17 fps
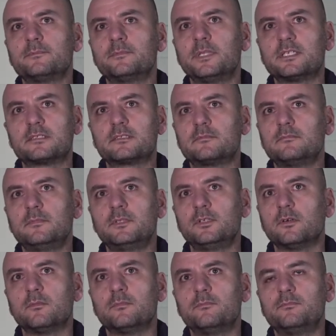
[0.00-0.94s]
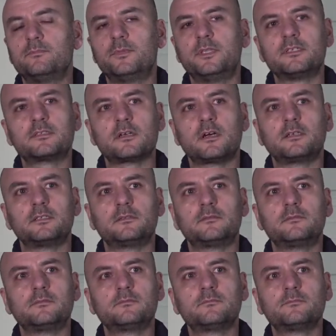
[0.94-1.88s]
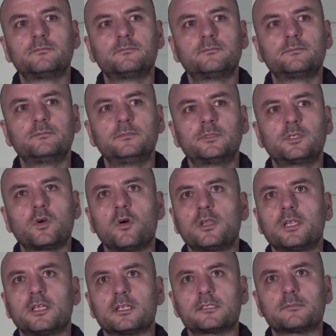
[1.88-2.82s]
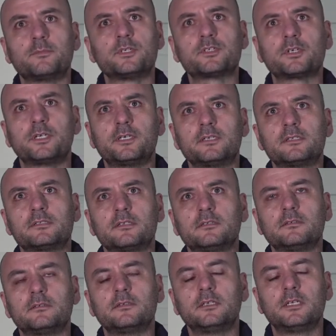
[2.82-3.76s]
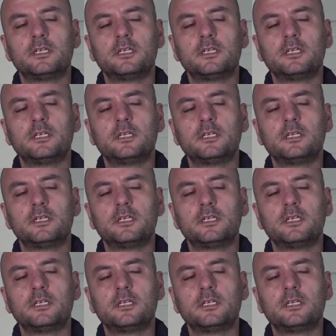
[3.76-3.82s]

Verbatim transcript: they, you know, they started calling us betrayers and,